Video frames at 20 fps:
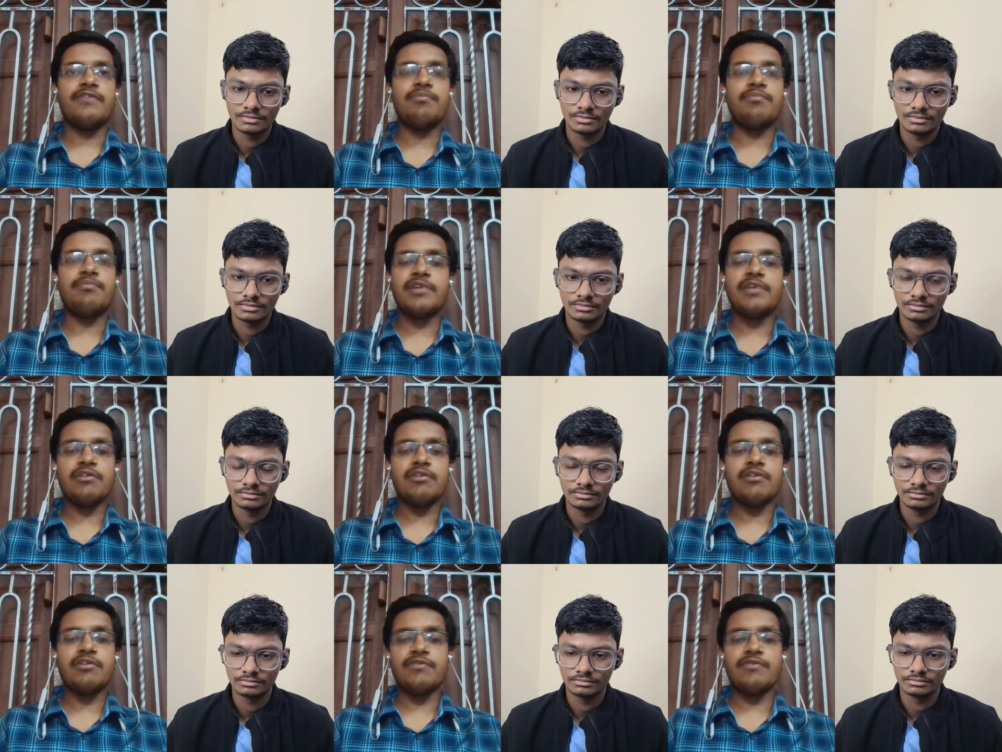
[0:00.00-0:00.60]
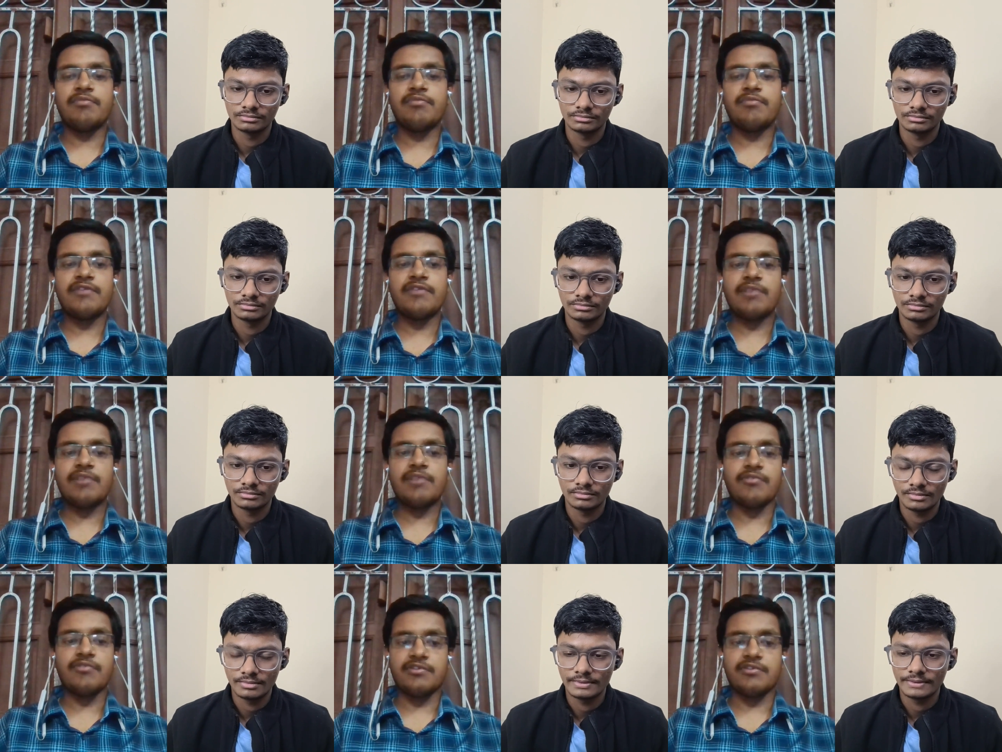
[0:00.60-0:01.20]
Speaker 1: 50 to
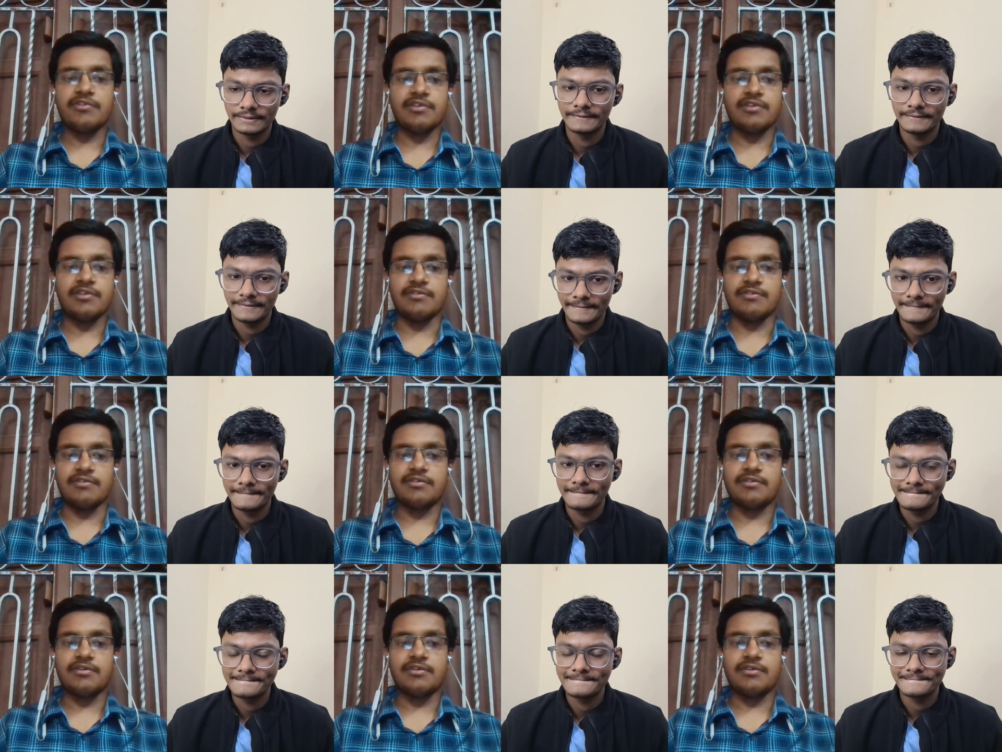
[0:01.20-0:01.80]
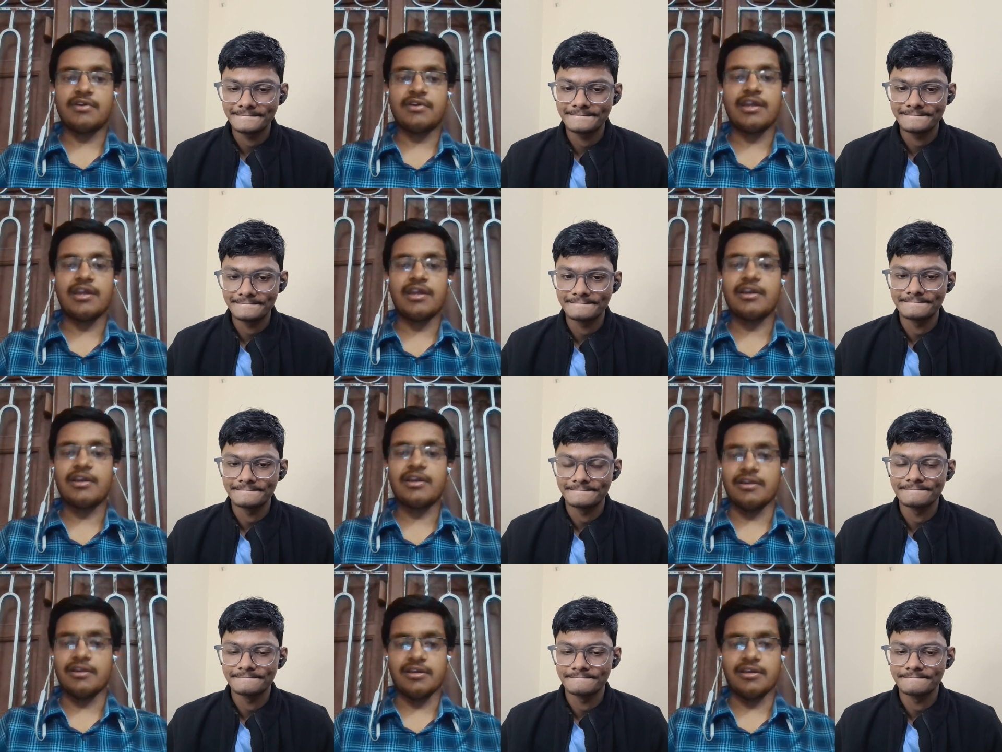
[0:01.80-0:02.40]
55 questions
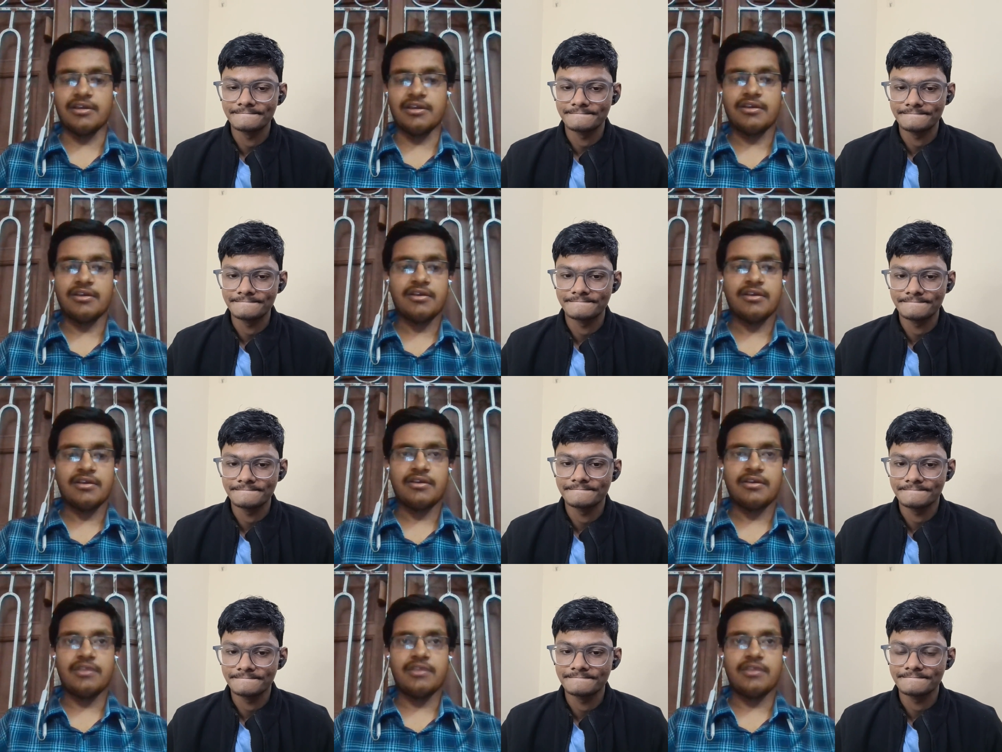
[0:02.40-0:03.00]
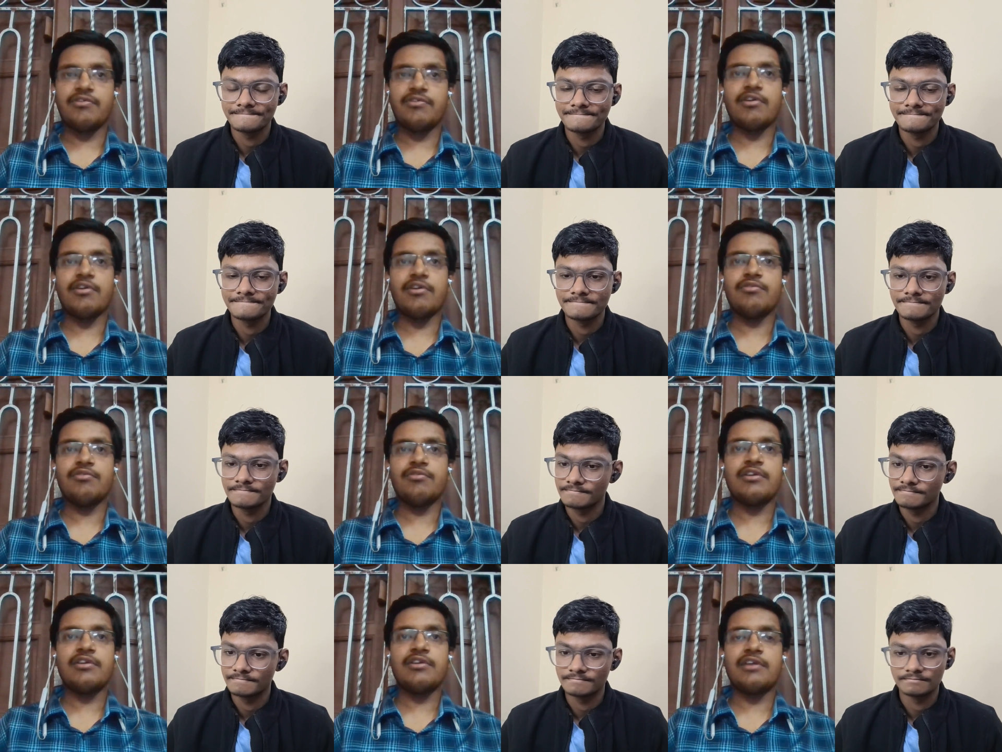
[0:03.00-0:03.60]
correctly. If you
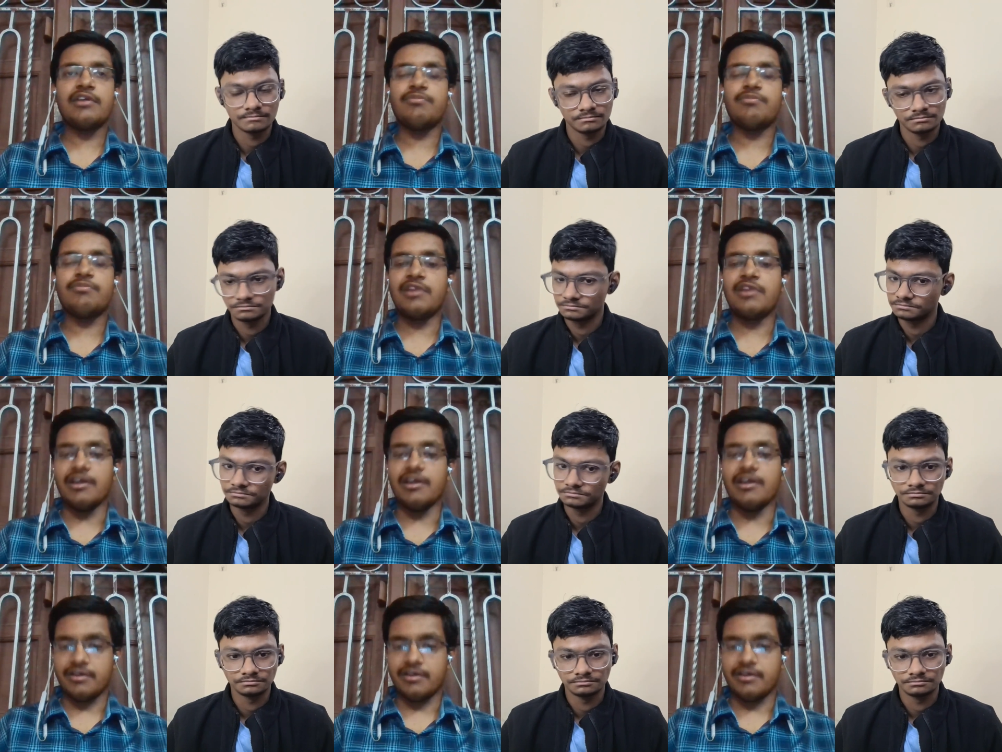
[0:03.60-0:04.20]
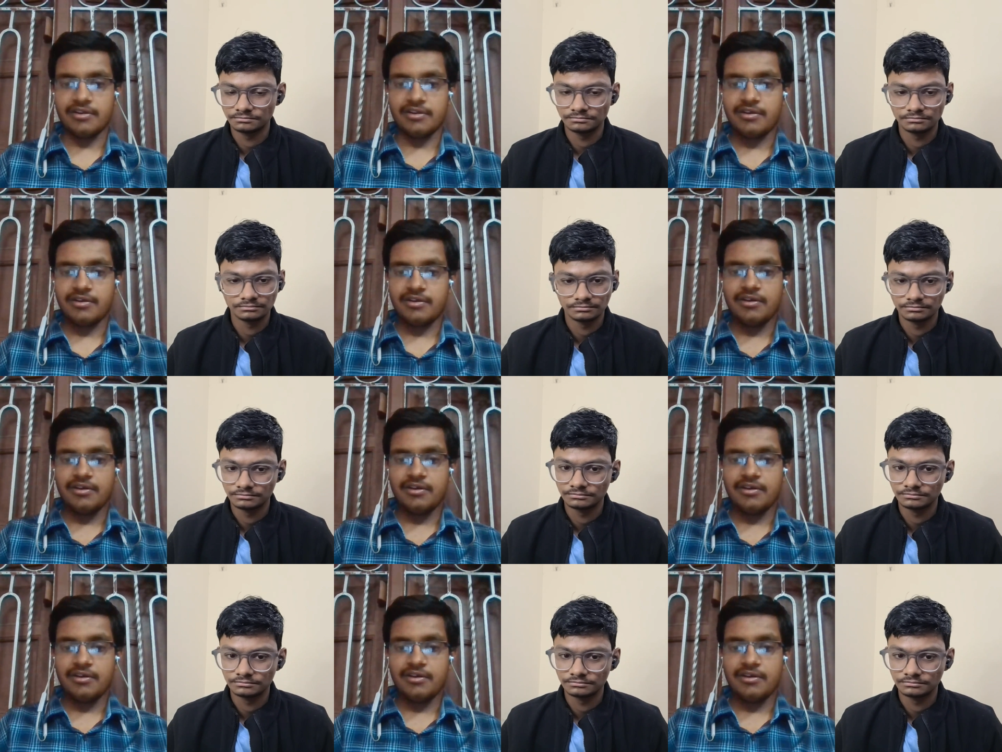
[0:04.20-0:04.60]
can do that, that's brilliant.